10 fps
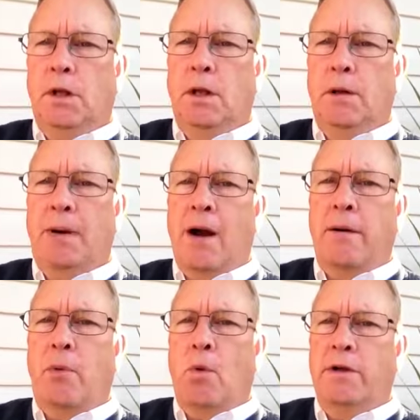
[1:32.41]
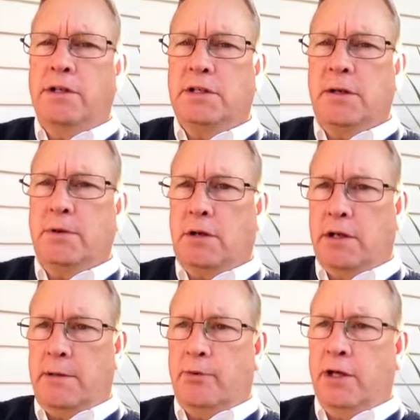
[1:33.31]
PowerPoint is
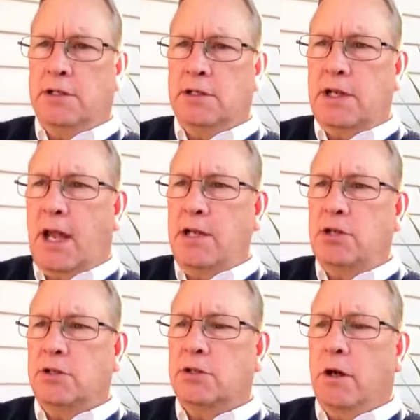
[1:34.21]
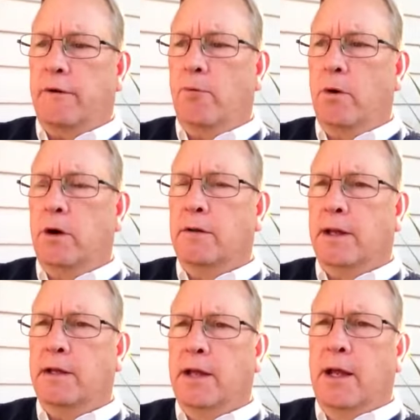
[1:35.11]
typically a presentation software
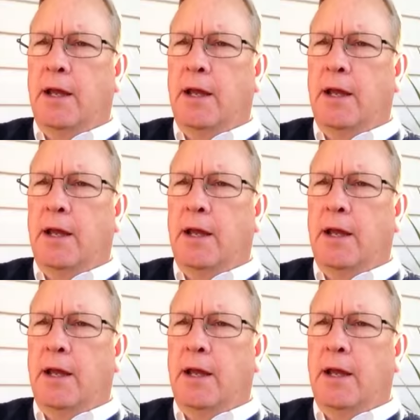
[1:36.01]
that